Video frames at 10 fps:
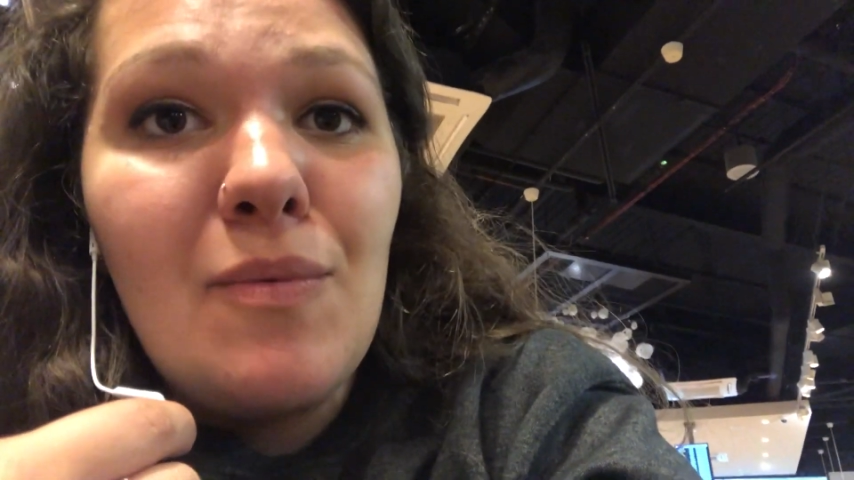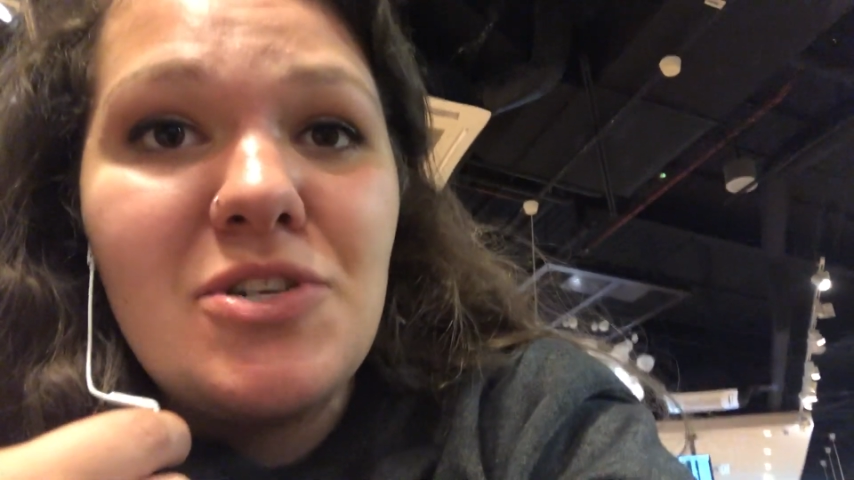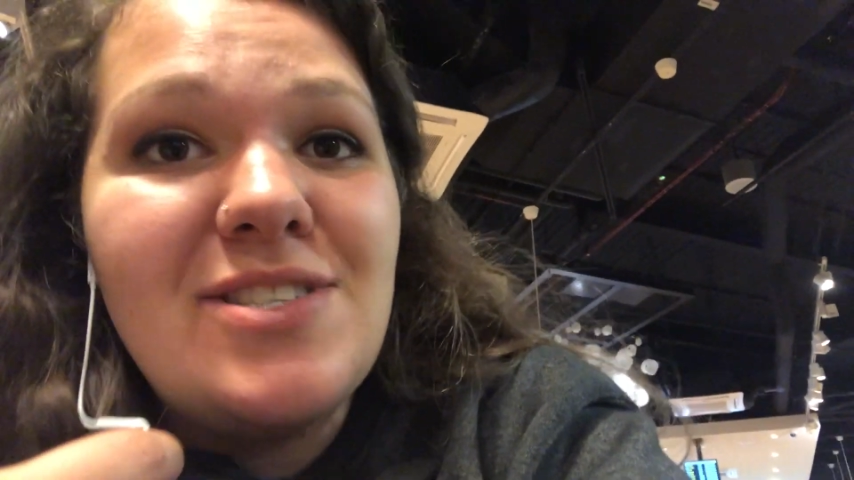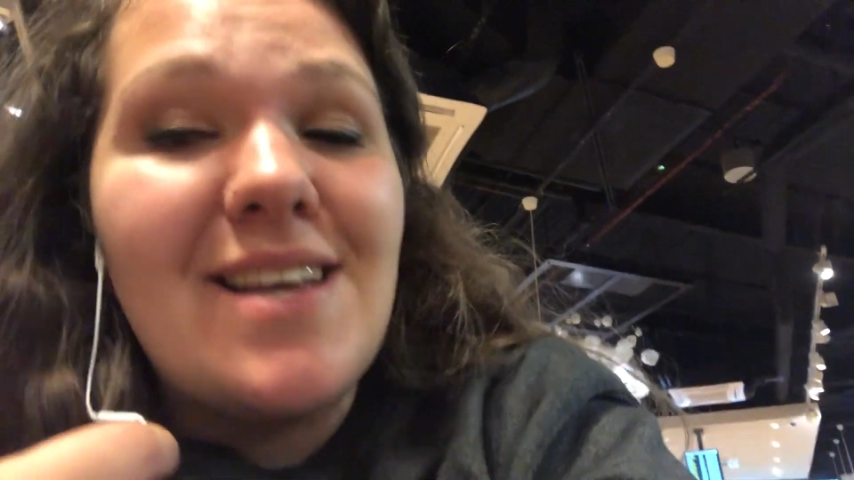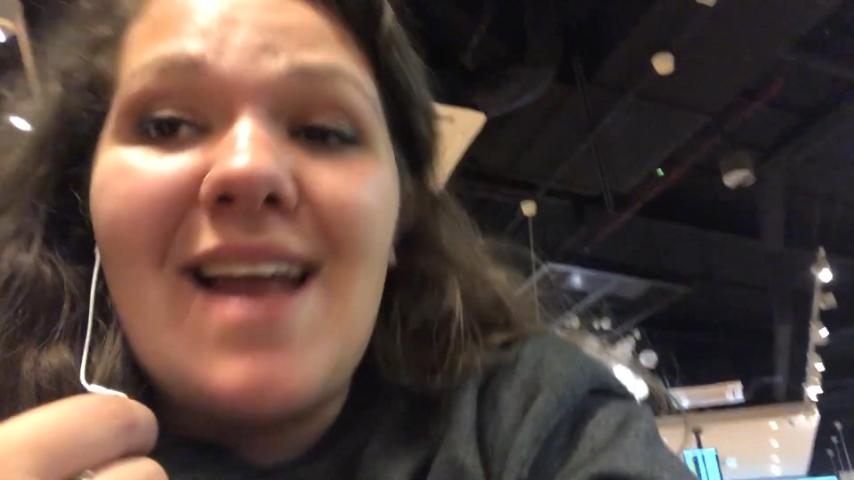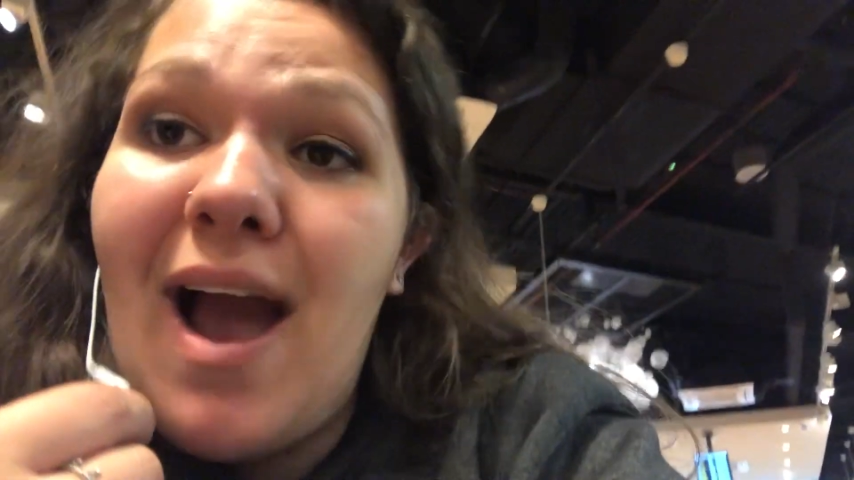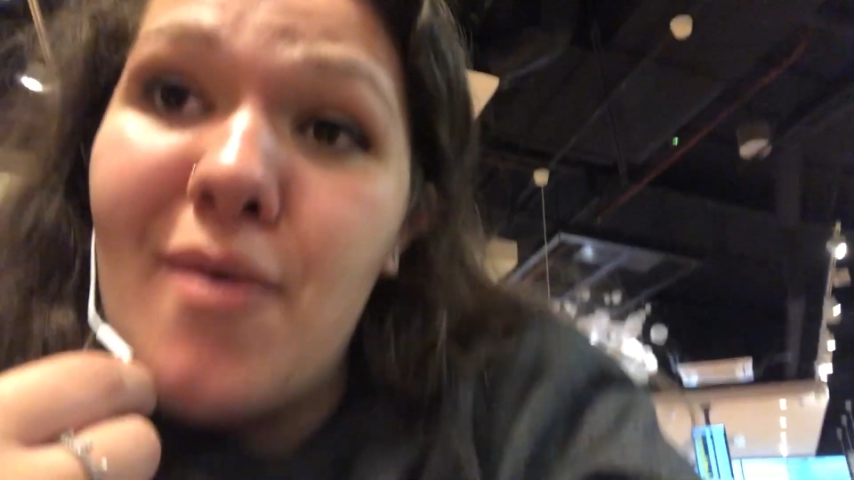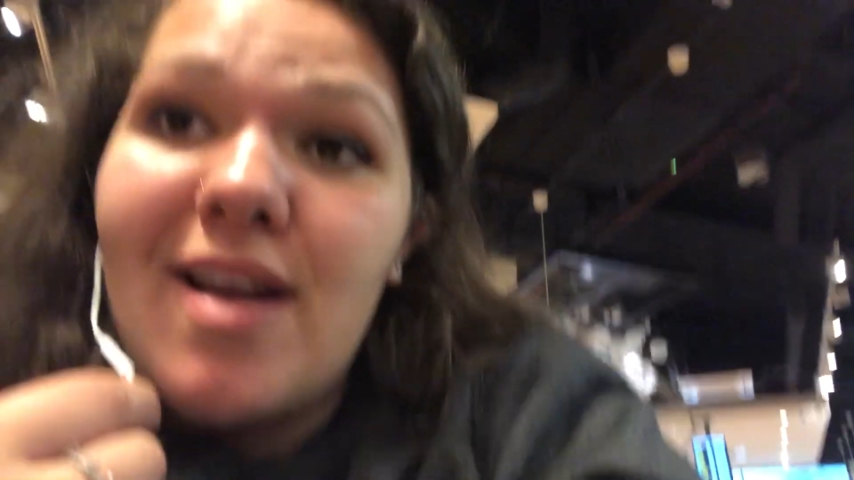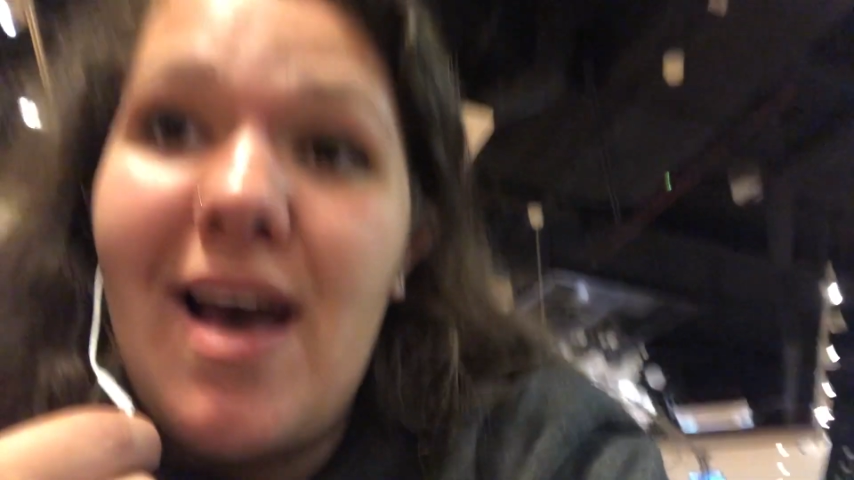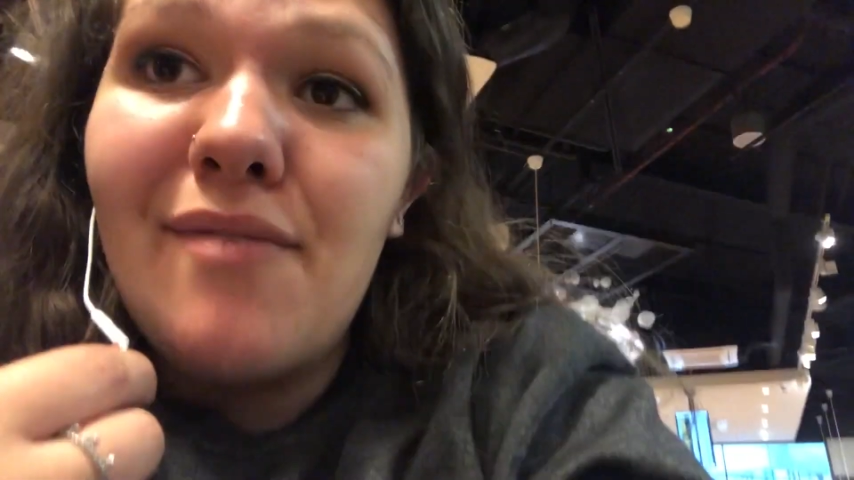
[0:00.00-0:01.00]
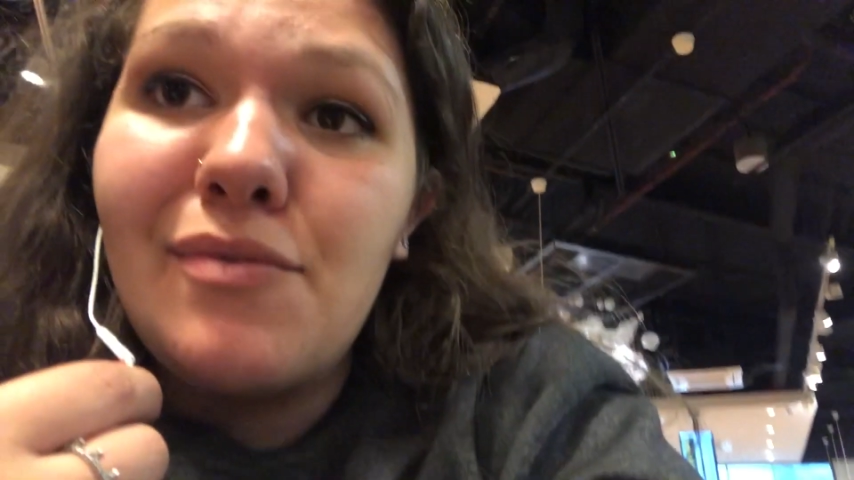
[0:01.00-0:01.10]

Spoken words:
which is like an hour and a half